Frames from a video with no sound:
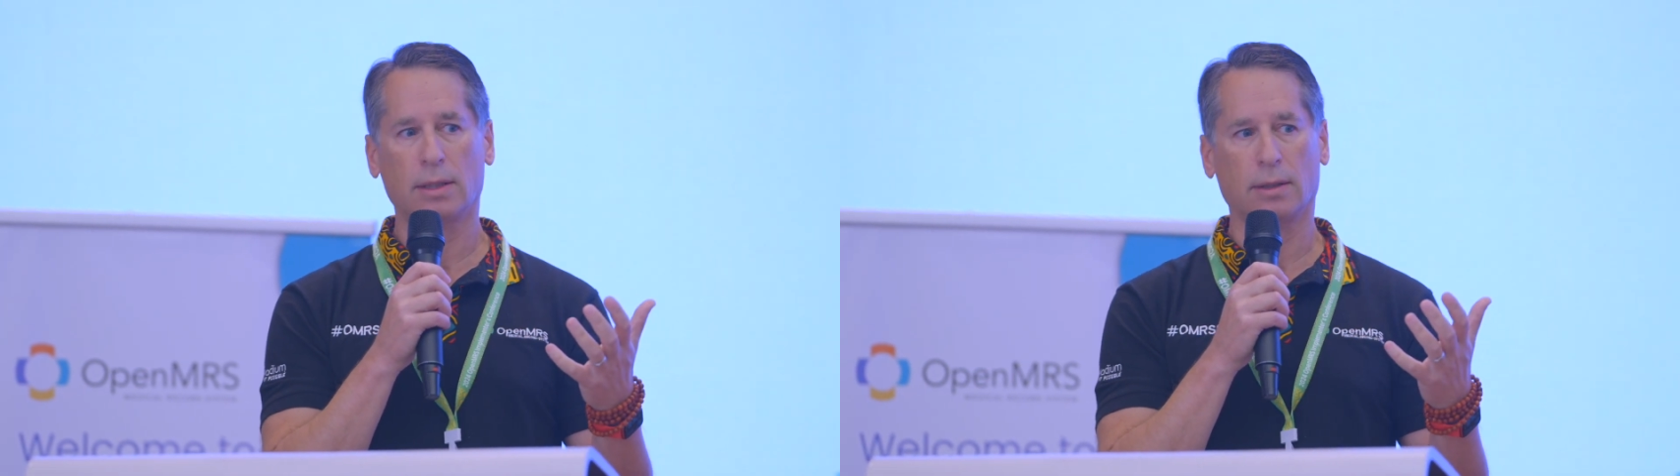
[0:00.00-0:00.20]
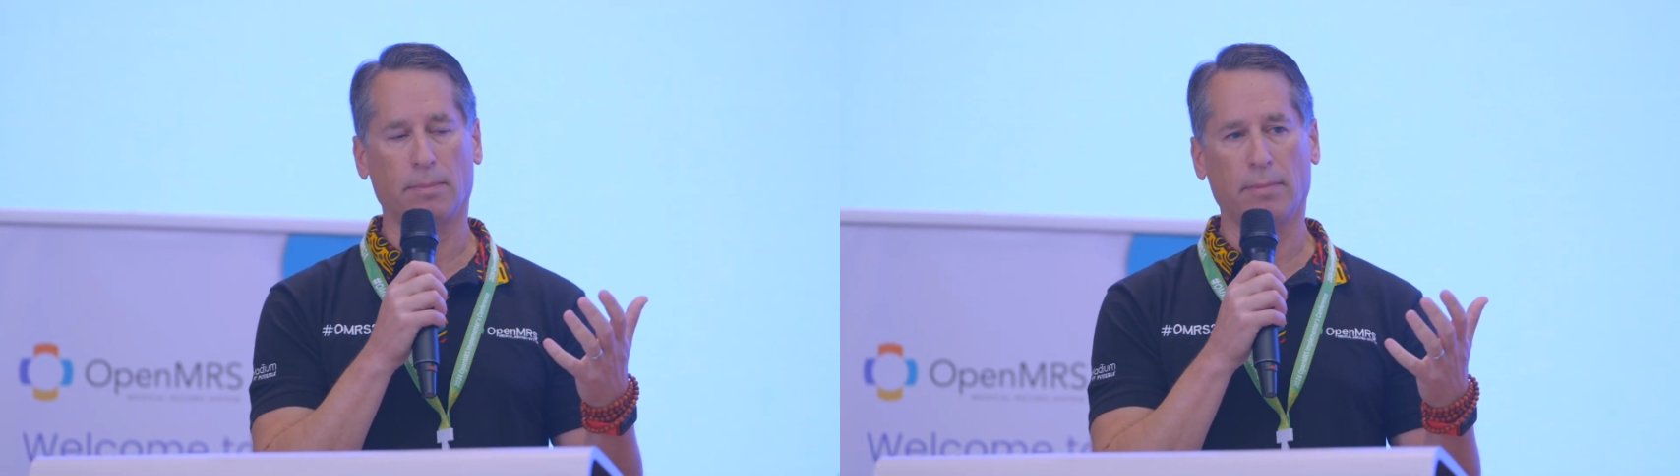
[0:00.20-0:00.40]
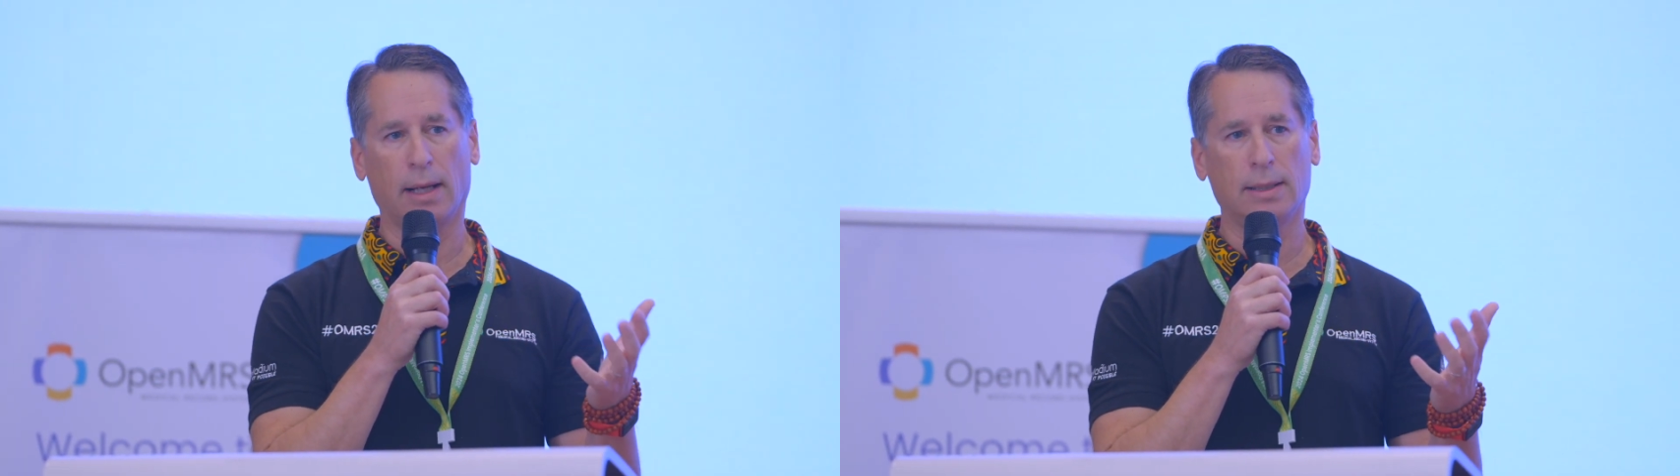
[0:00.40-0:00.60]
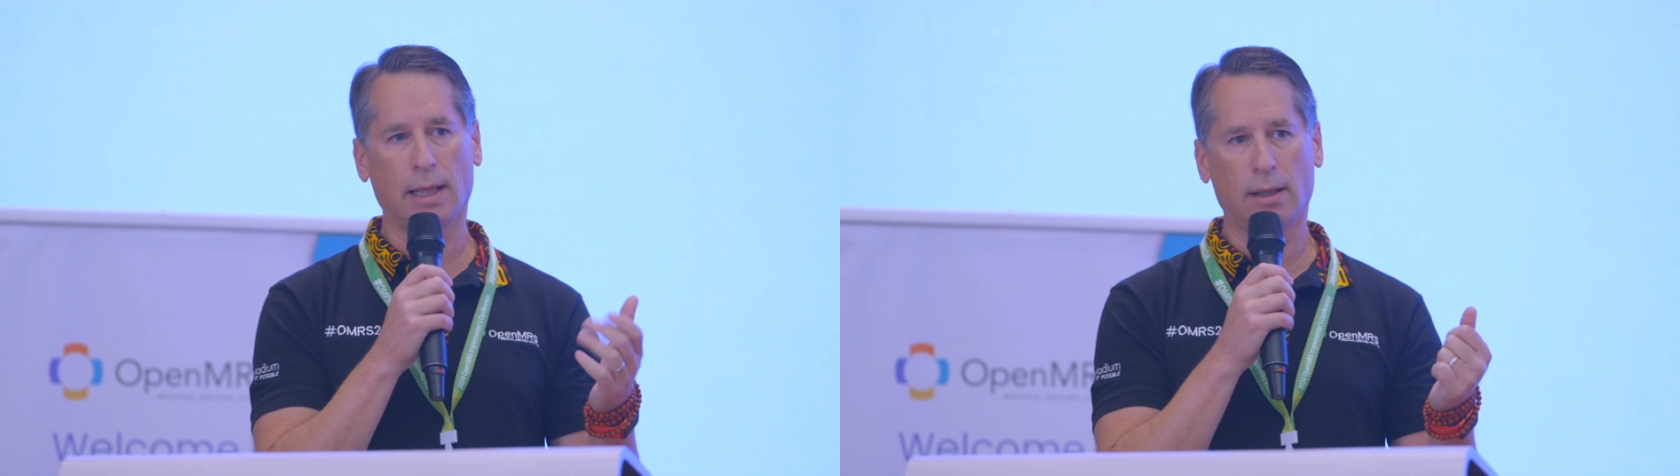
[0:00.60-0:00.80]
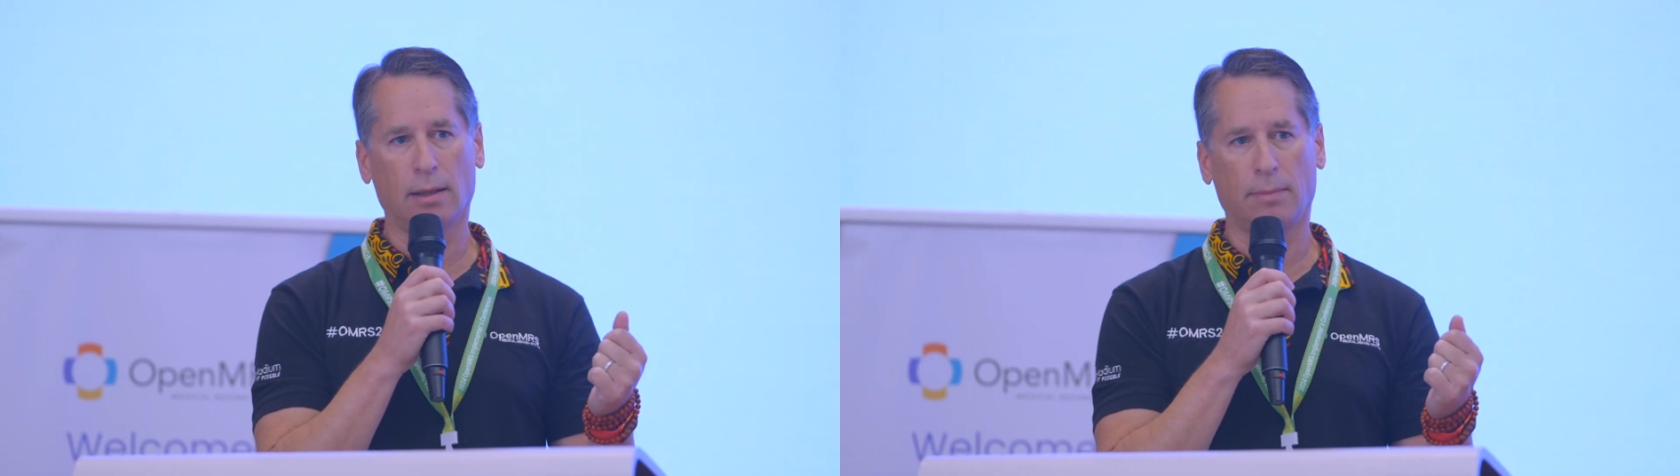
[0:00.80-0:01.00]
some
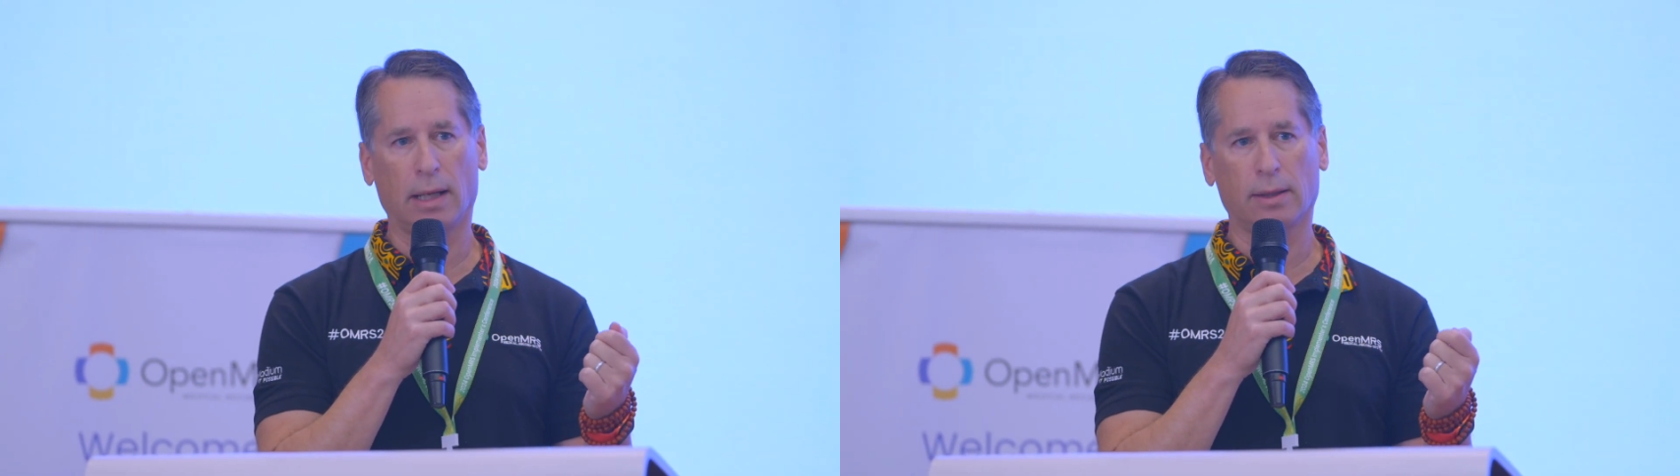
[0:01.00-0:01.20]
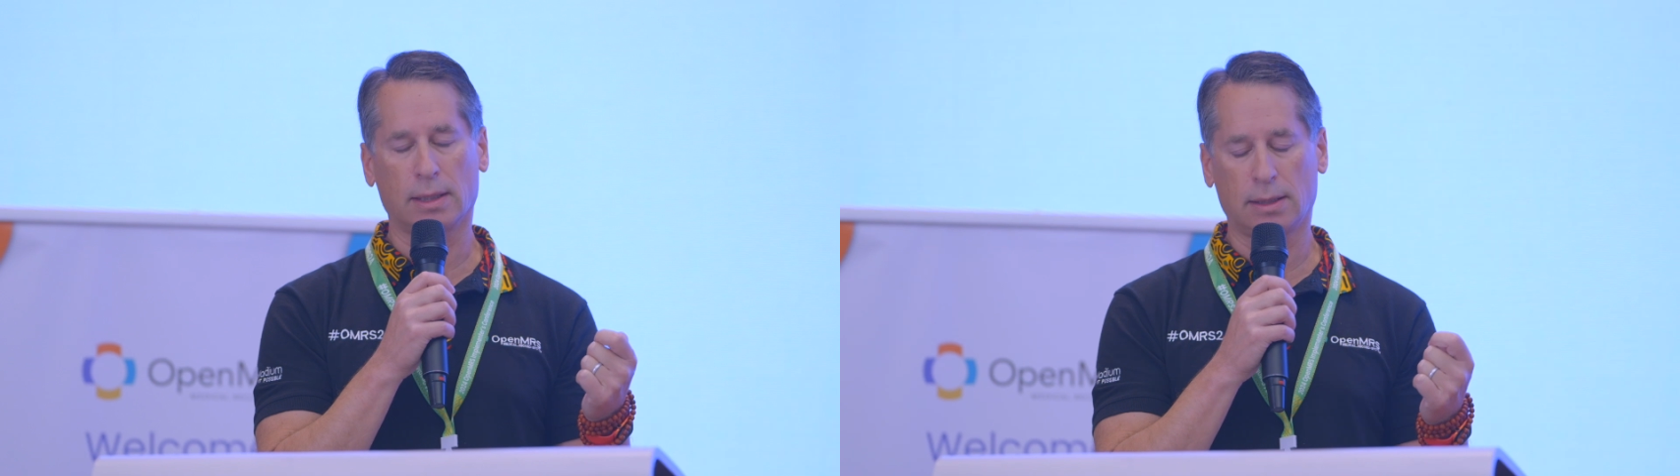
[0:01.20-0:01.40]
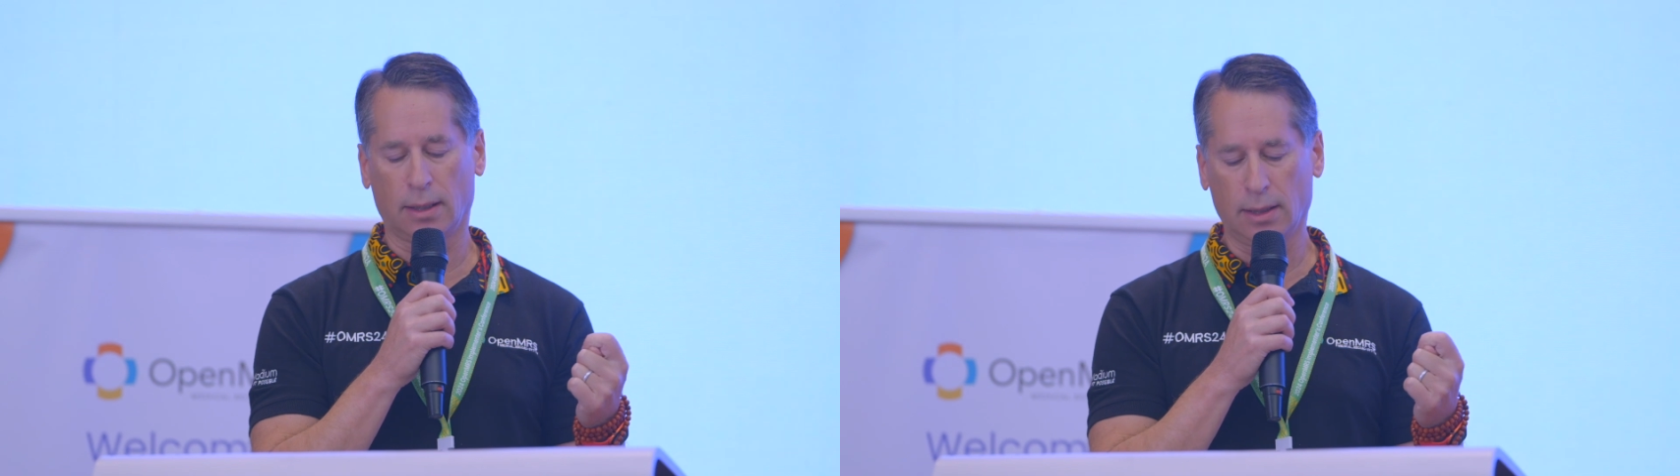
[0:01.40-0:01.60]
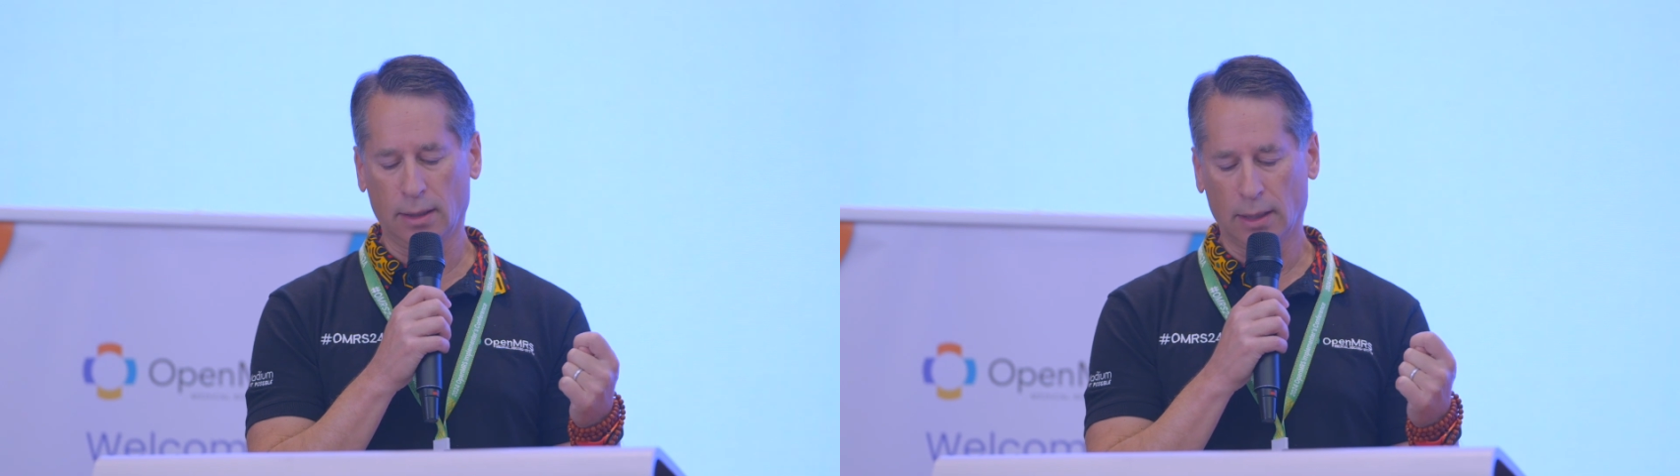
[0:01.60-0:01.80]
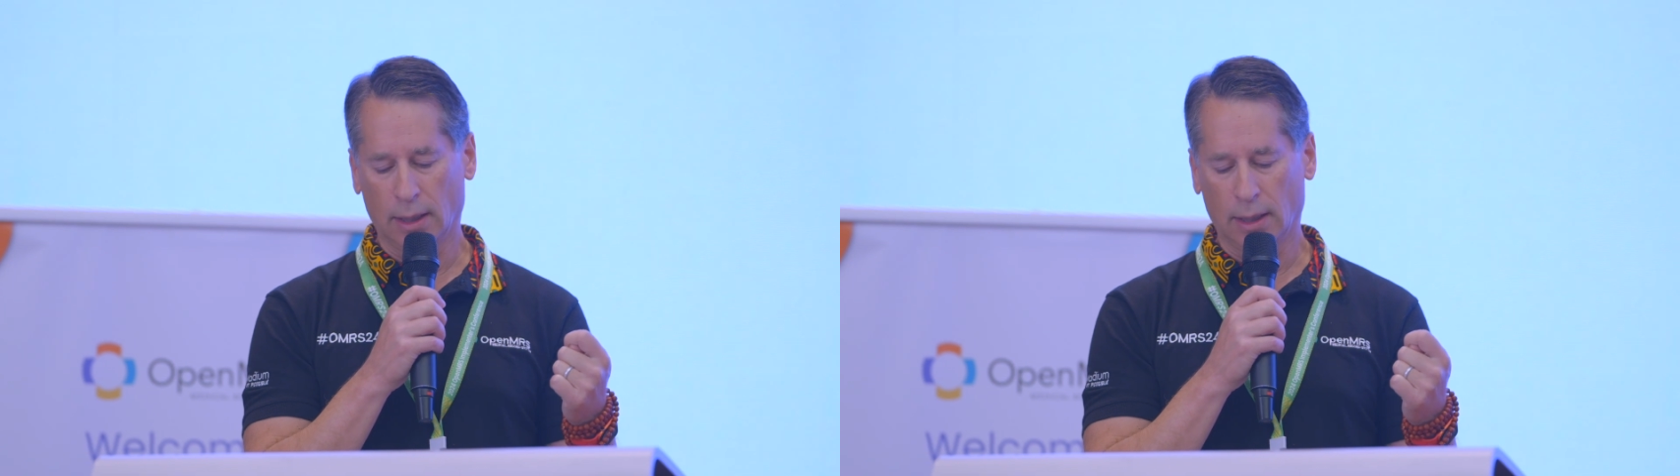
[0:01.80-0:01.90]
metadata about the study,